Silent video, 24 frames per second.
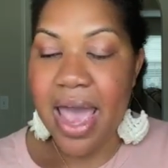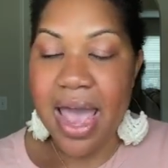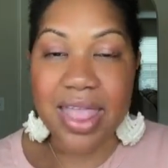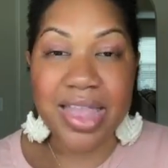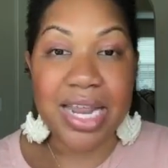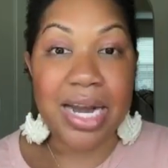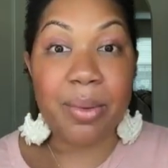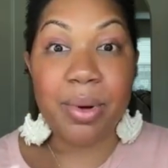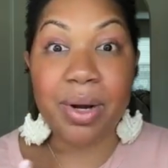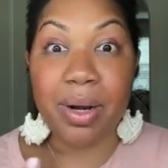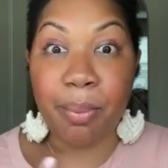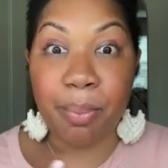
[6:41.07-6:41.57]

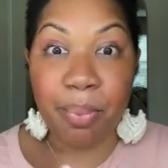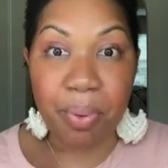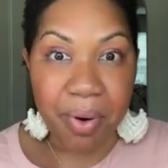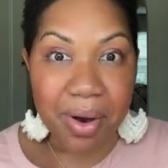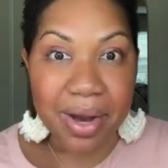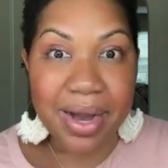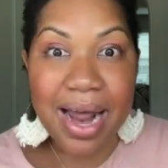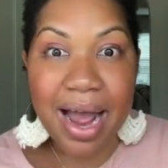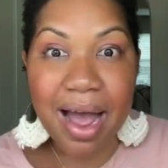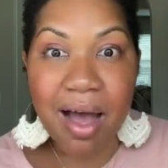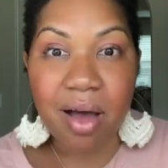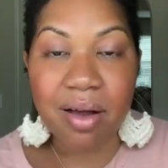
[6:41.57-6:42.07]
And then I'm going to
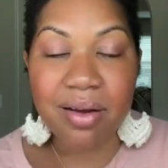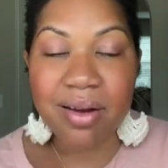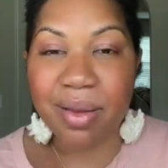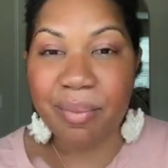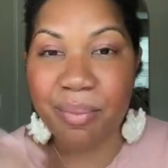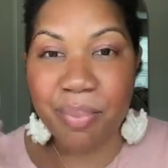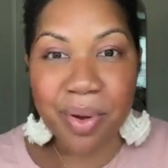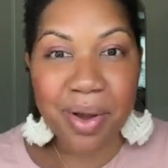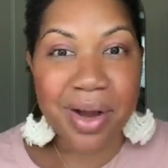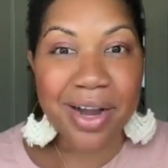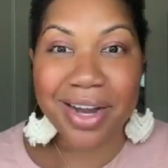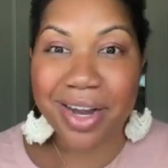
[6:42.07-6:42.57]
print
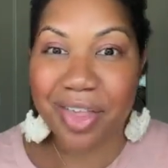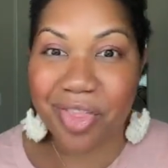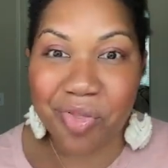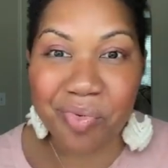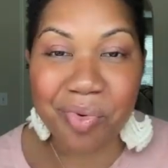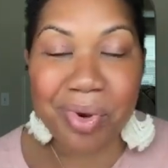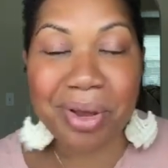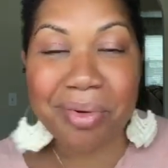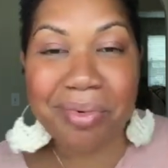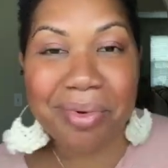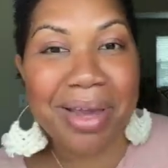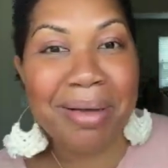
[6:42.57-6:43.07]
out, put in a
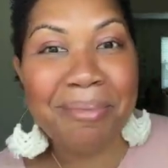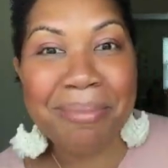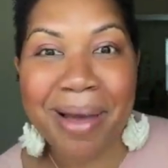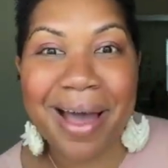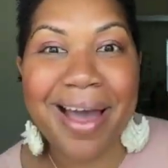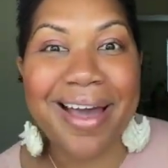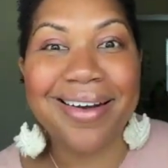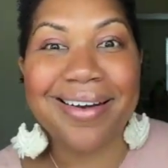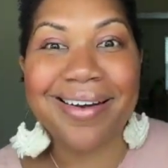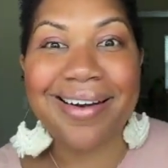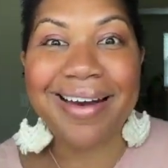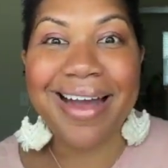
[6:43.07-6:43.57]
3-ring
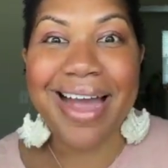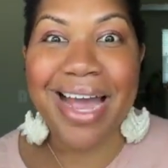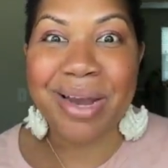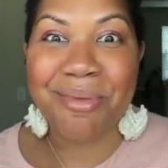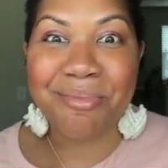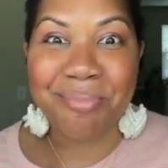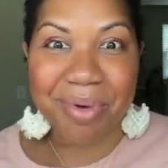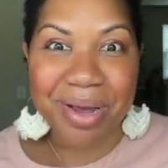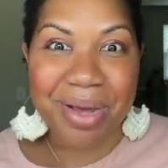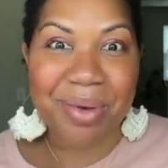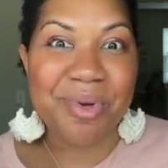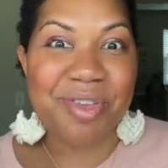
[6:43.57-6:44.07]
binder
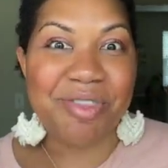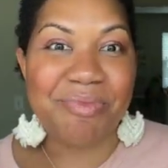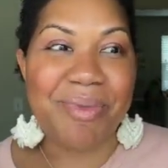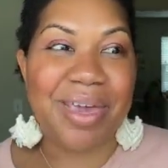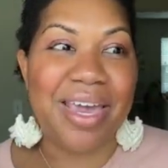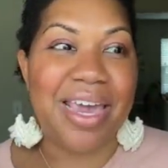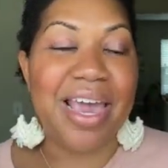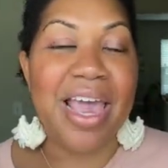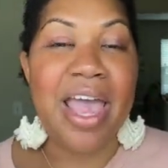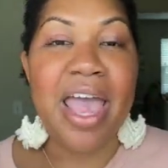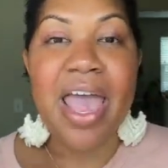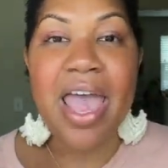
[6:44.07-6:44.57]
and bring with
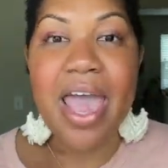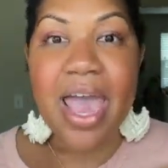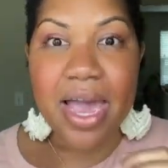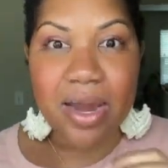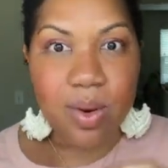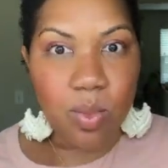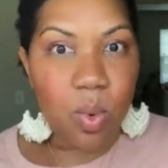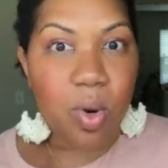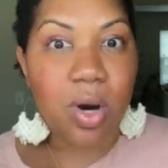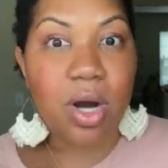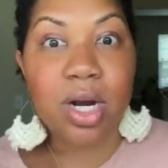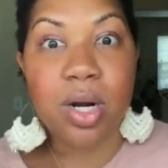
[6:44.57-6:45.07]
me.
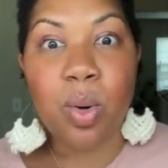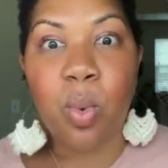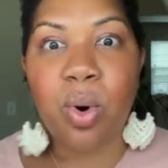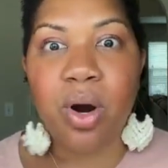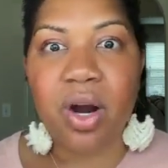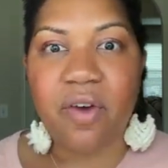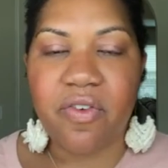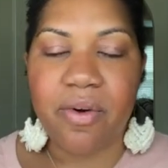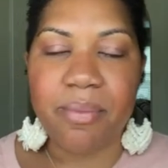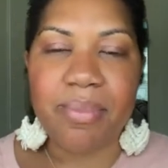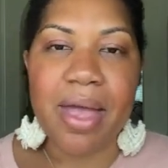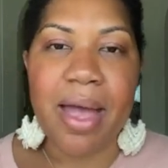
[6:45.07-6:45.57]
And we're going to
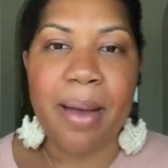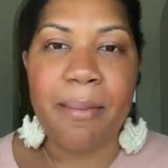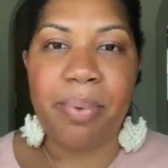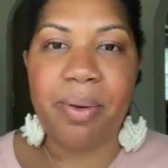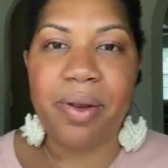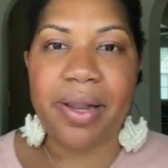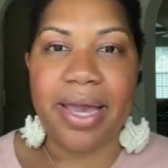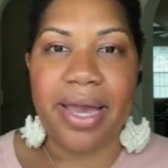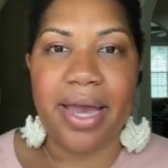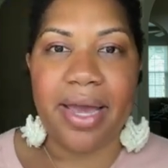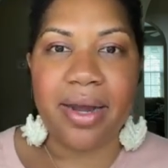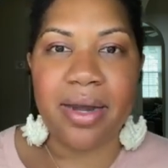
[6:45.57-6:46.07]
work from that
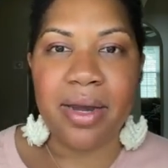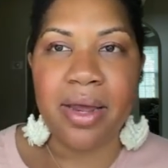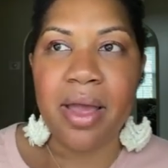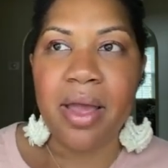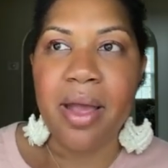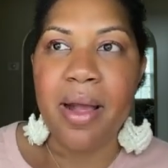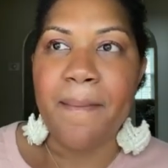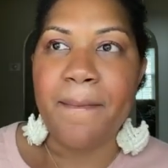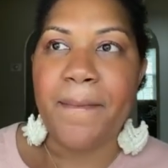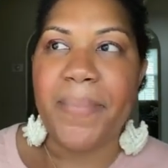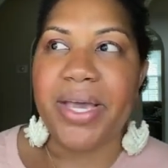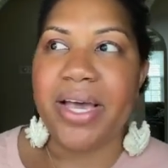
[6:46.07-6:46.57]
plan
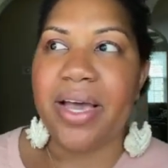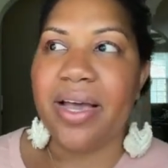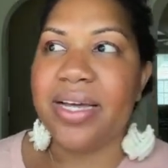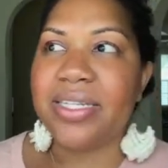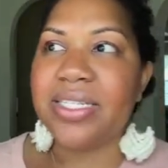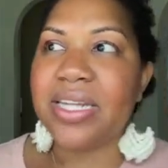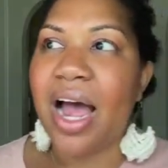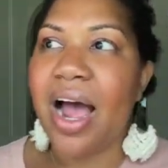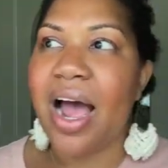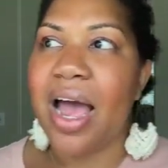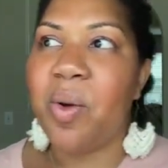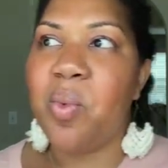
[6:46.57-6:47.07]

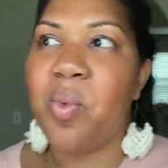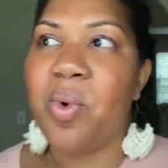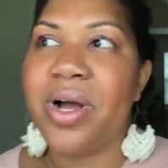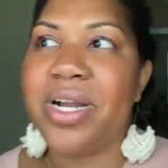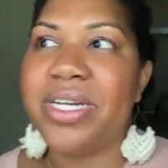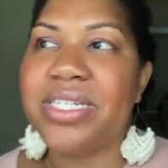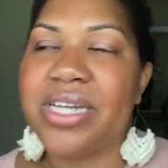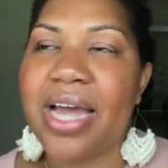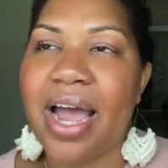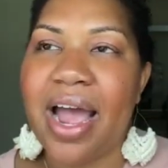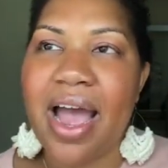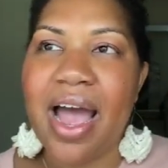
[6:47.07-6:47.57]
because I
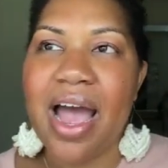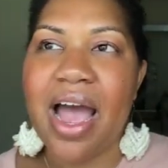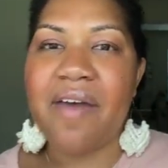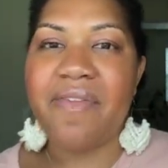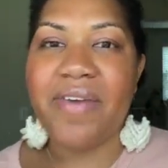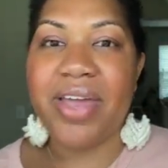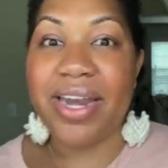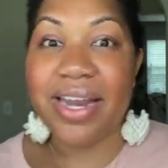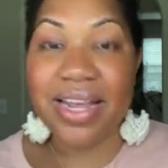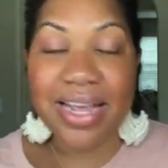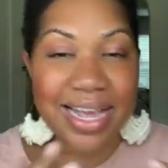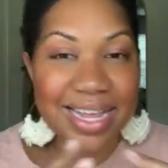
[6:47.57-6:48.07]
want to
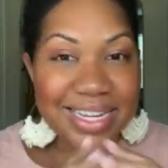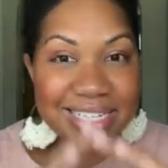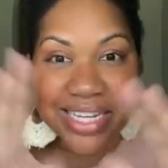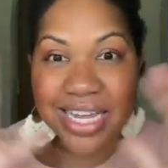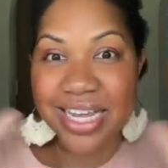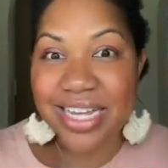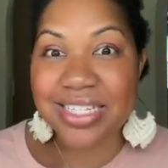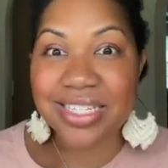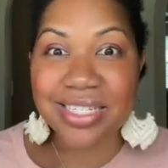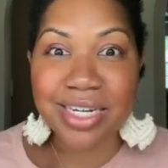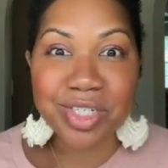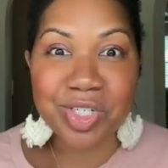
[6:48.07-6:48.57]
have, and
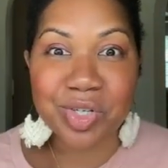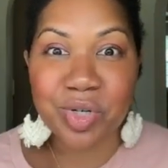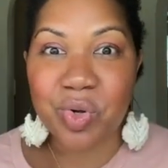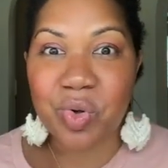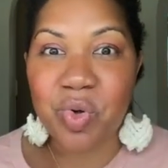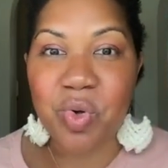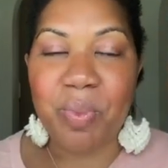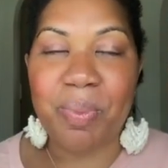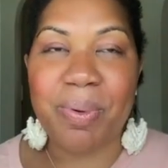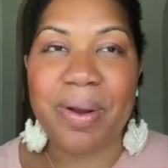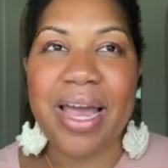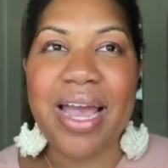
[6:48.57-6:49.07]
it's such a
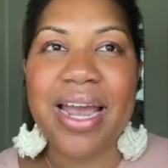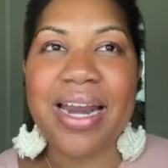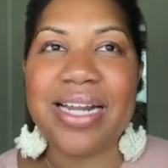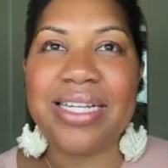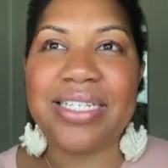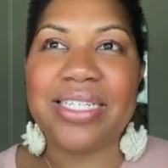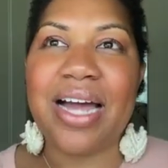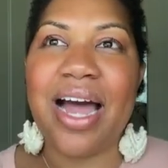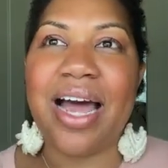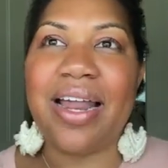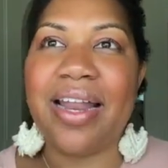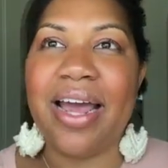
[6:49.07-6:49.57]
cool plan.
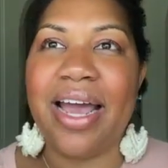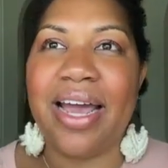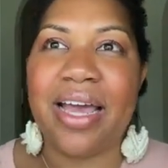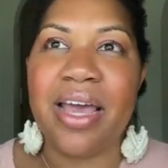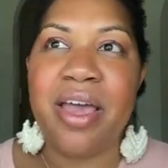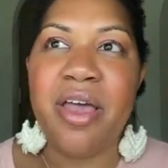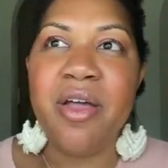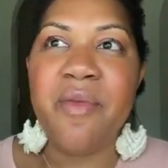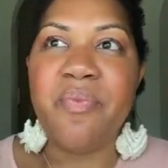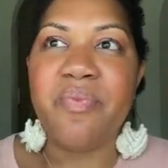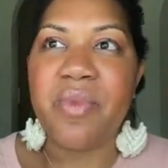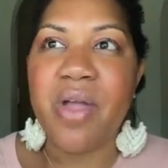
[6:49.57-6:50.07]
It's got
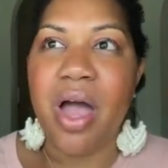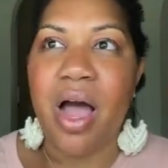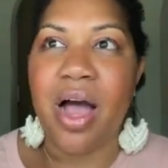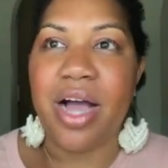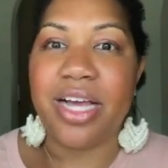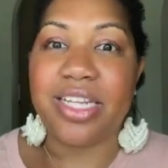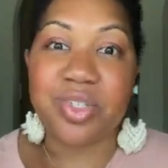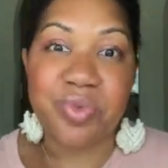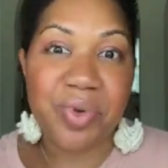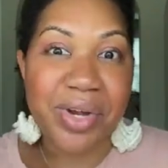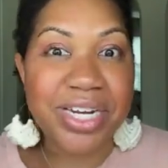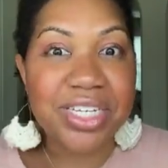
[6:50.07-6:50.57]
like
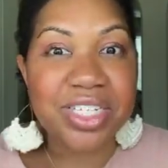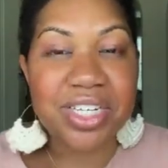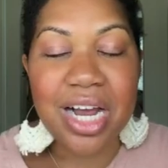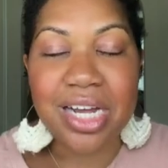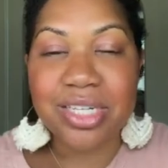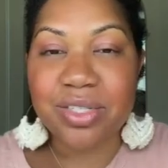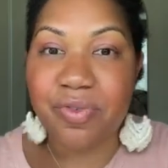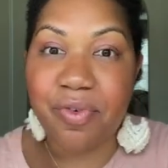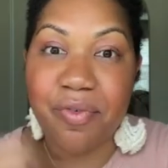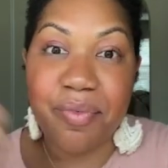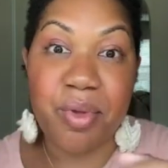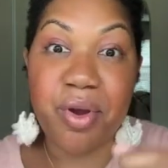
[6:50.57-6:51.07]

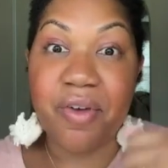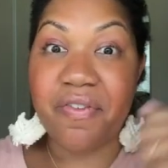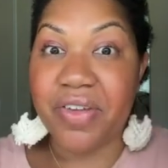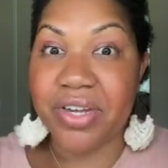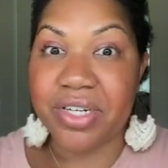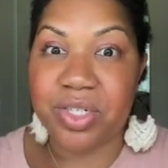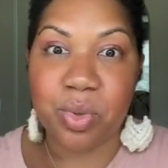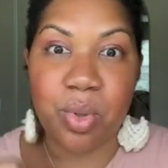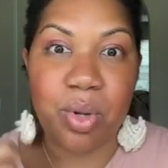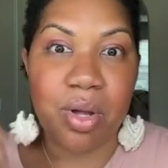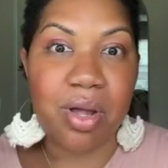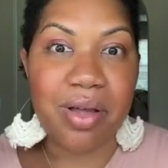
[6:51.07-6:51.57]
screenshots from their
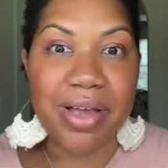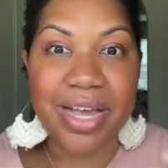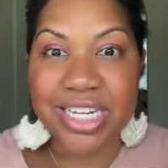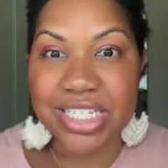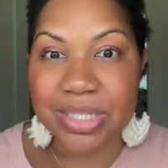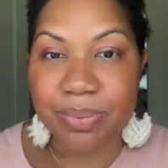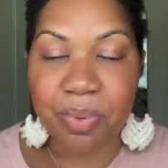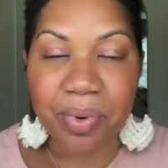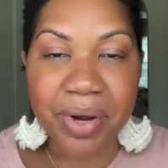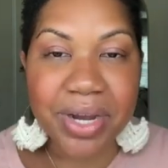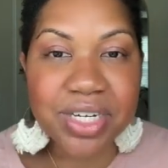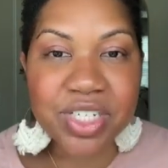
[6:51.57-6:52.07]
visual
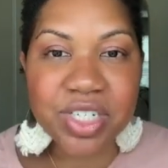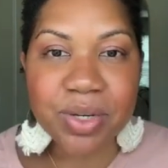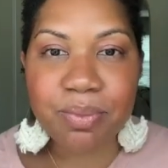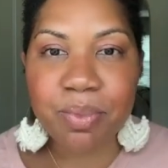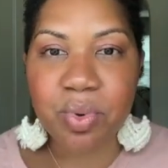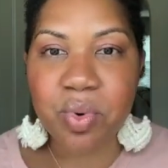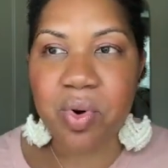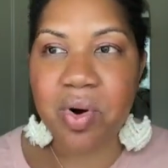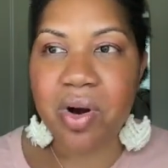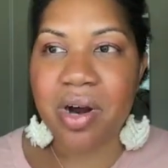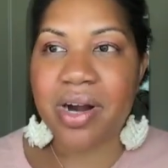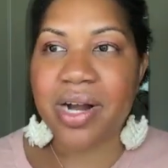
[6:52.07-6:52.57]
inspiration
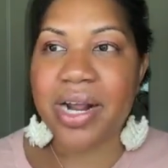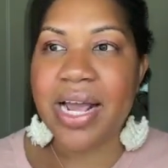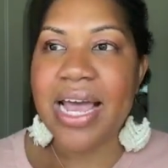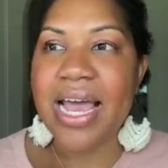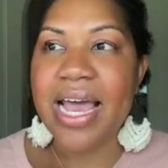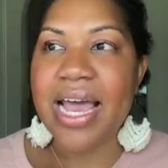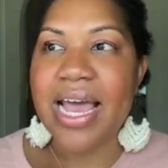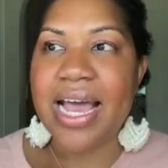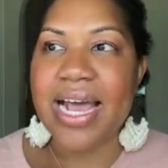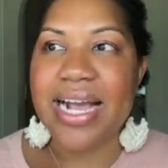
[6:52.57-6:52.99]
board.